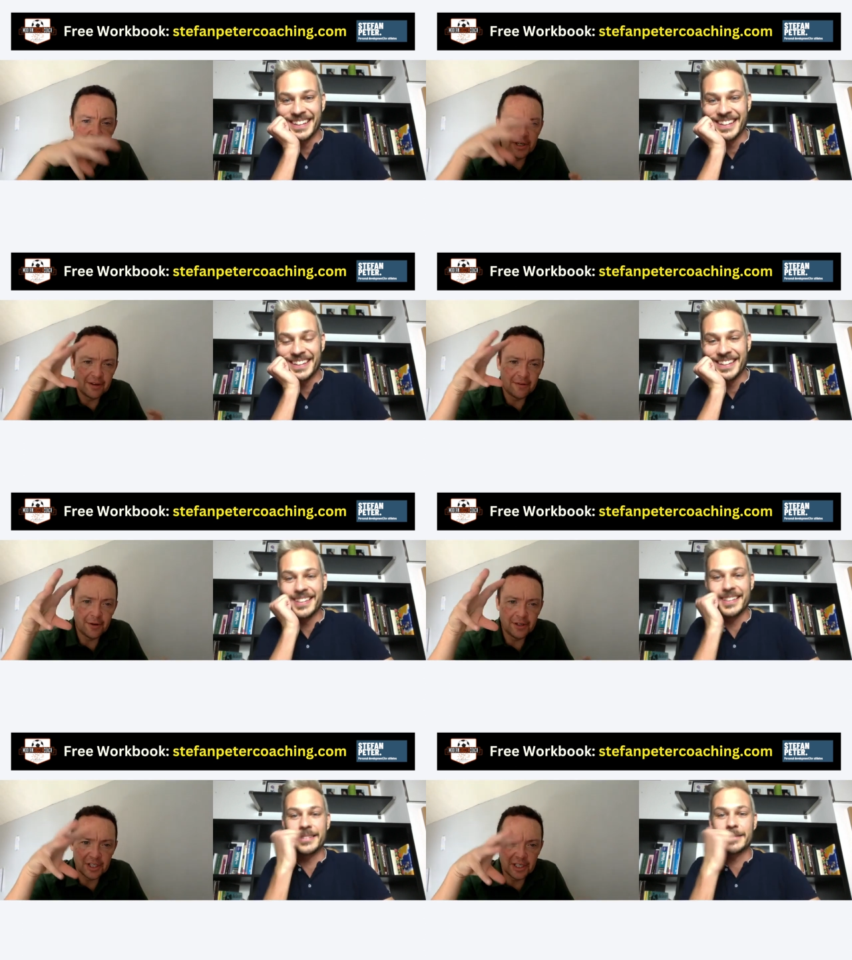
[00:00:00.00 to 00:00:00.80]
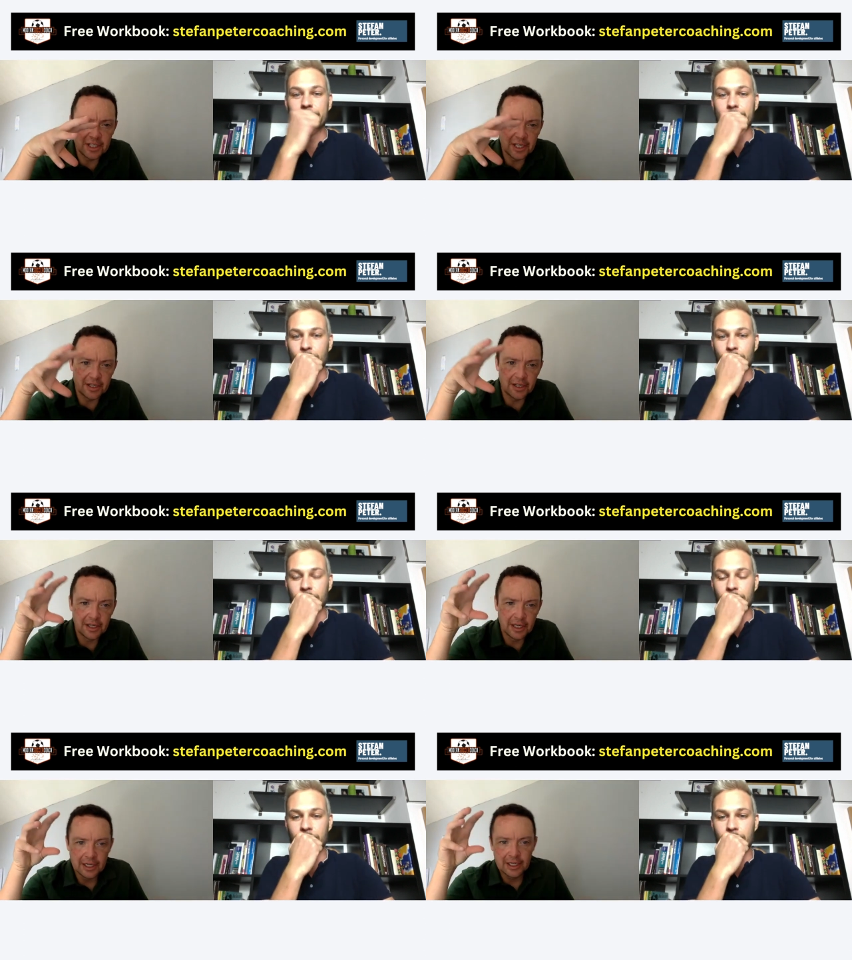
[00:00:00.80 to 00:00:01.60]
Speaker 1: the differences in
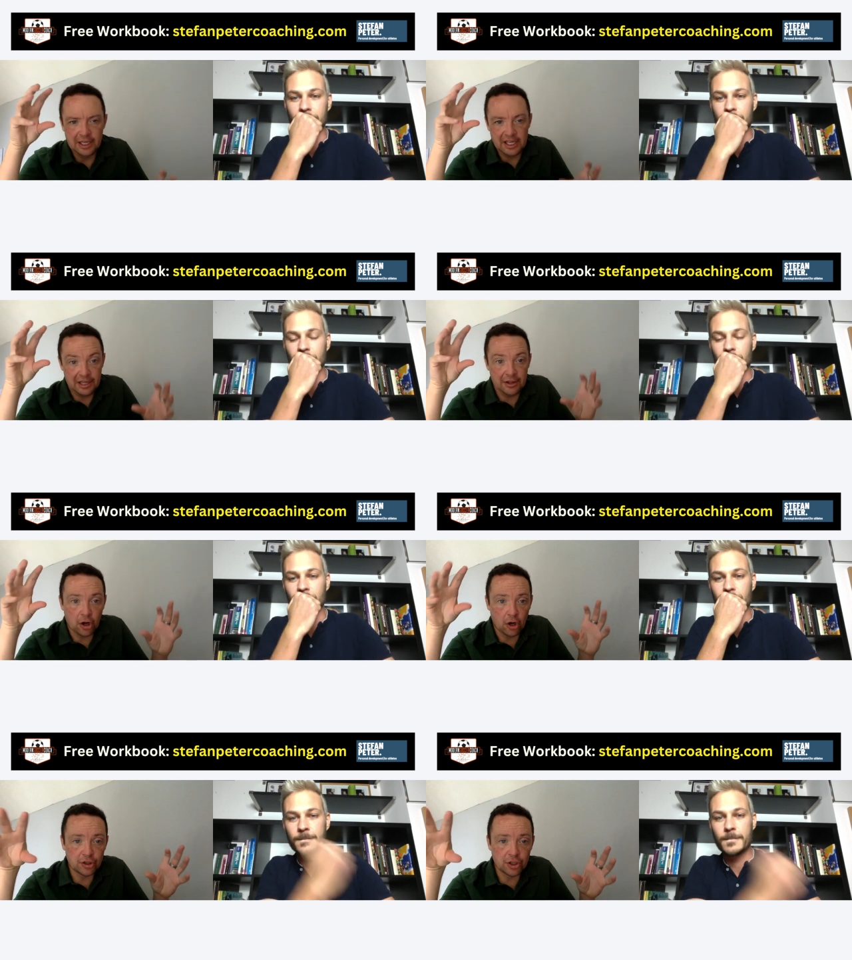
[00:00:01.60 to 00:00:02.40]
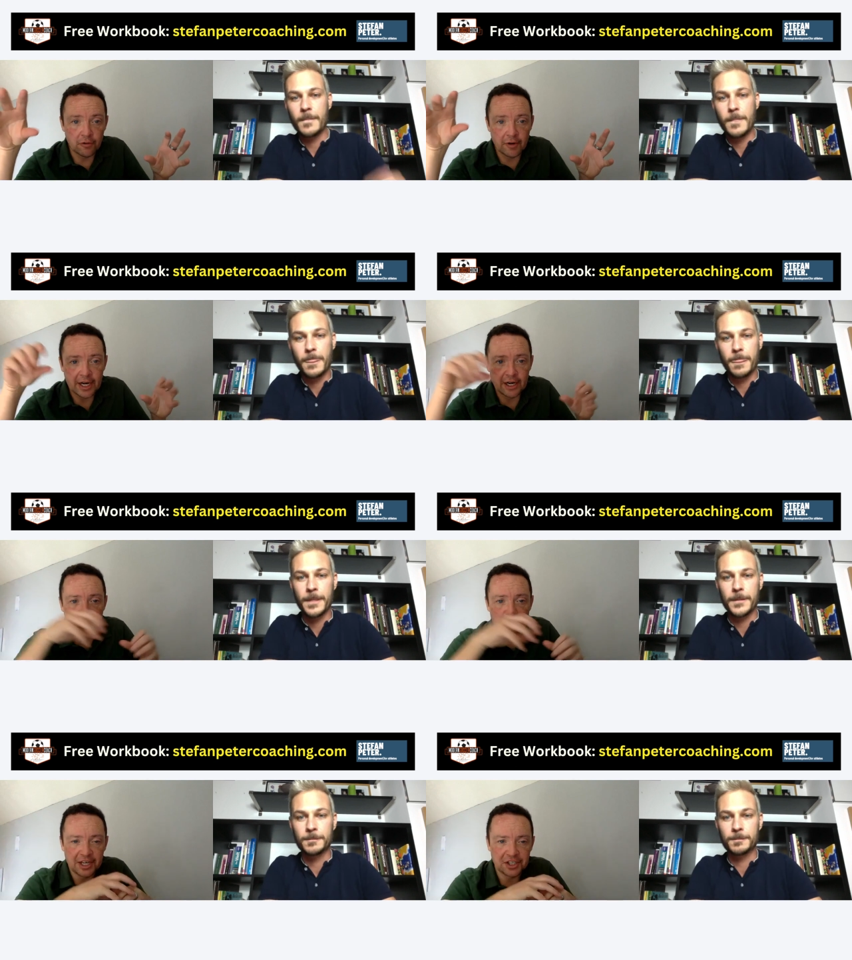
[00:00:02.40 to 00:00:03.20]
in the culture over here,
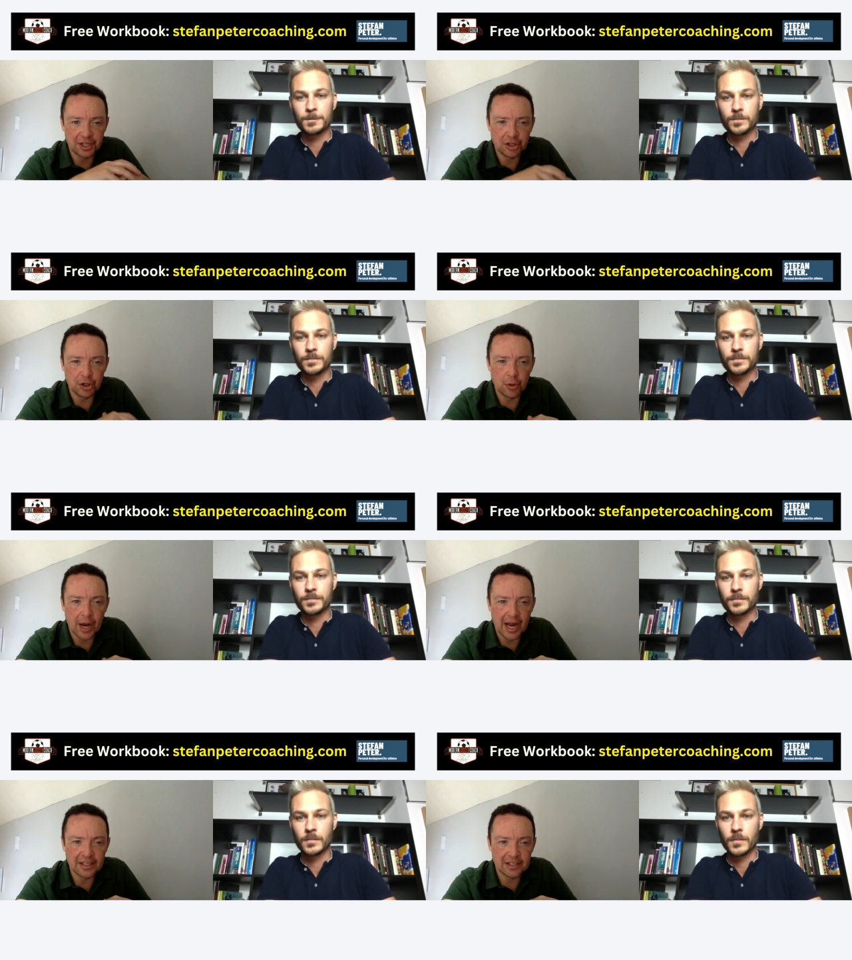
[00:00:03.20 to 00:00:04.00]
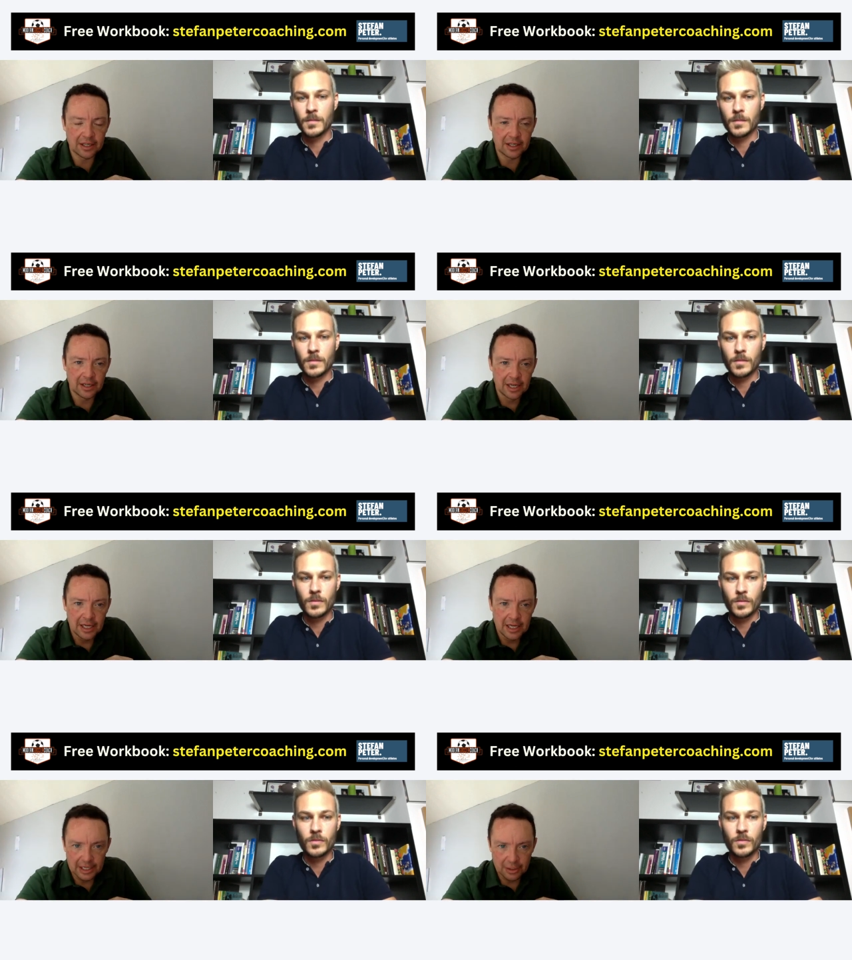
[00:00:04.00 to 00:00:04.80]
especially in the US, and
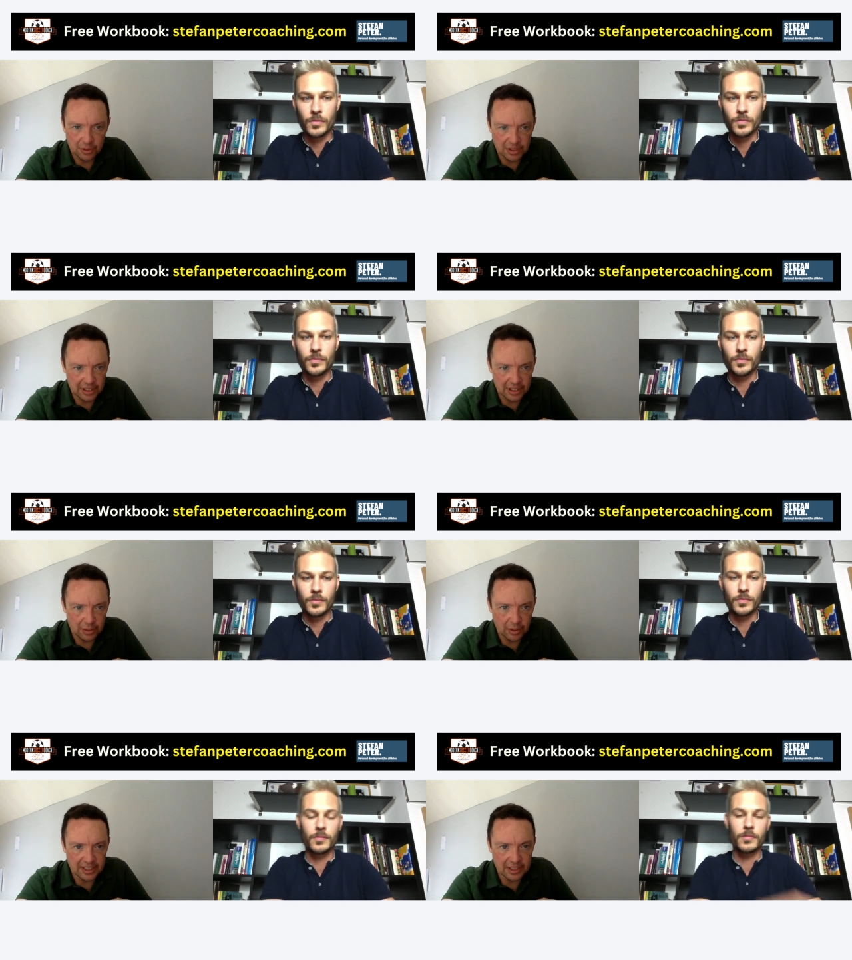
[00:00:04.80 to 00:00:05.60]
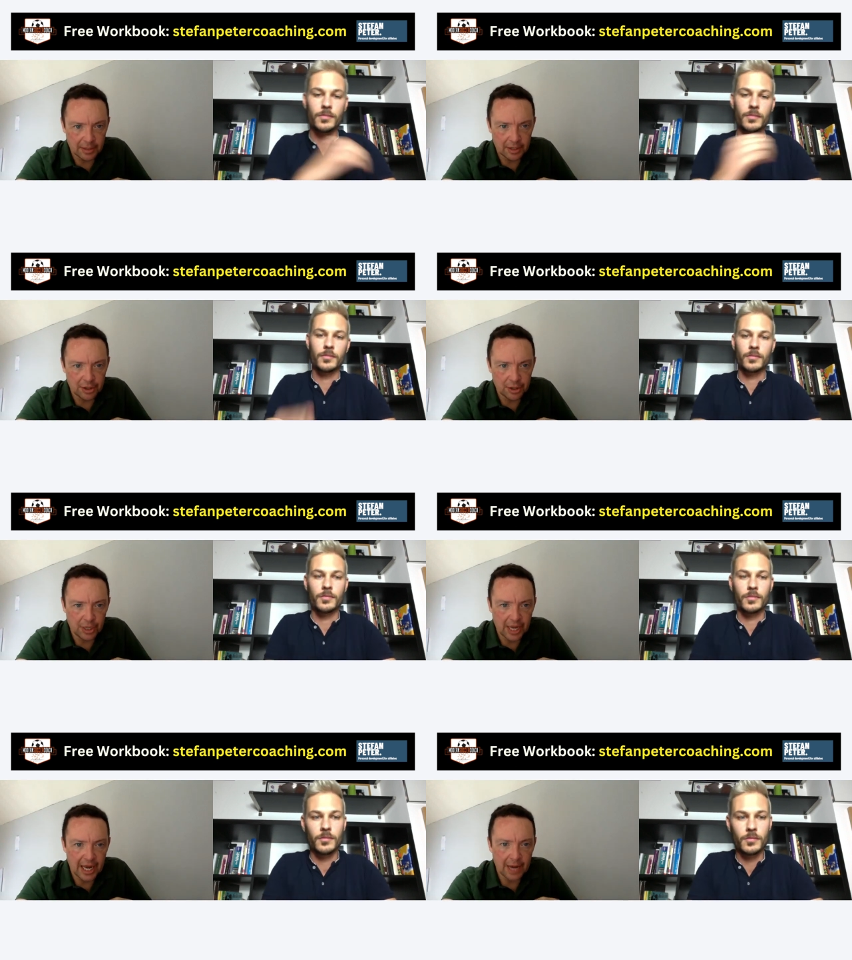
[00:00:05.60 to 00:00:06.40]
I know it's uh, quite similar in the
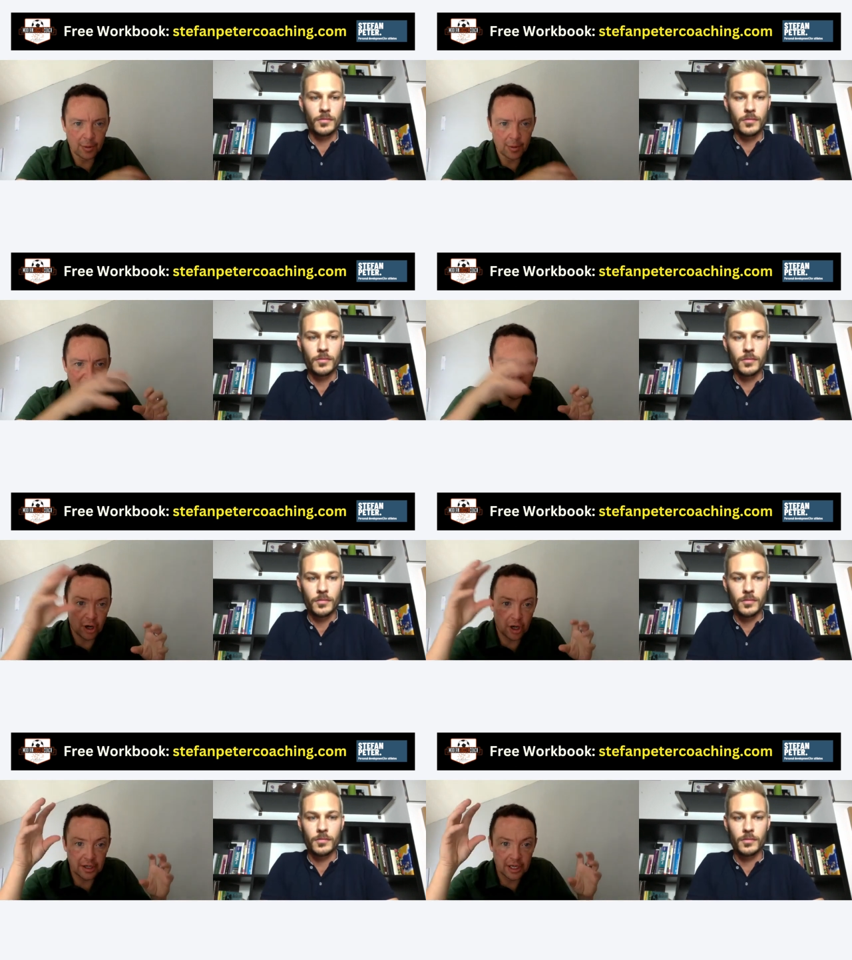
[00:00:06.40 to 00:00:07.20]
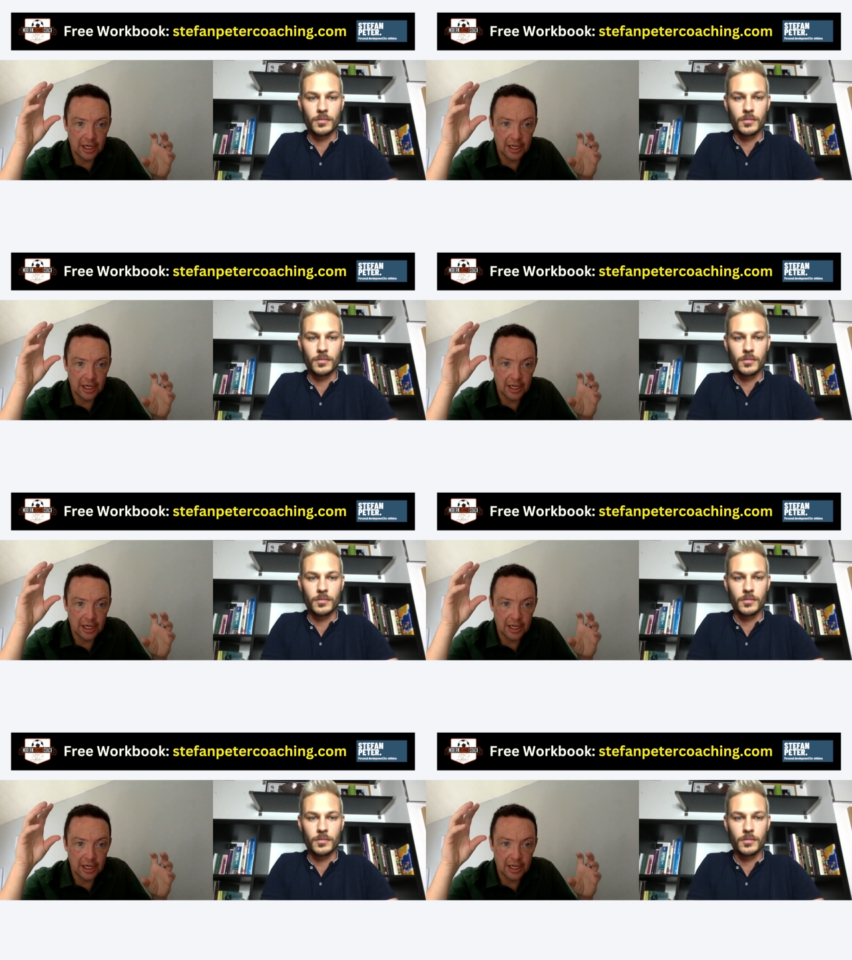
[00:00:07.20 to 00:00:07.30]
UK, where they've got